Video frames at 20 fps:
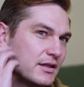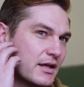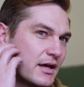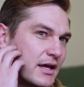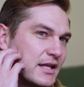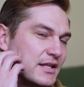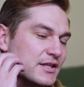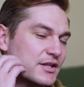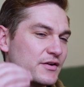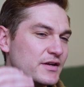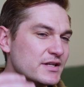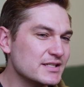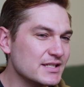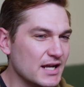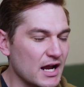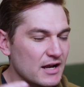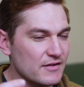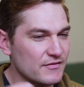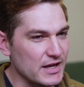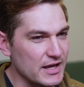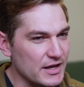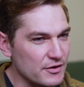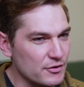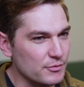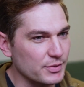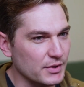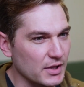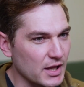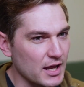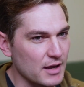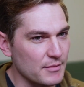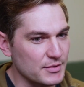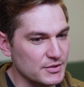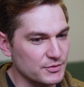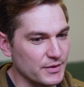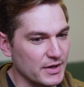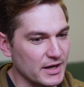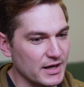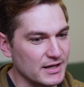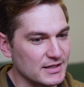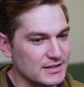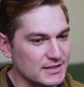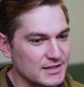there is a kind of interplay between it.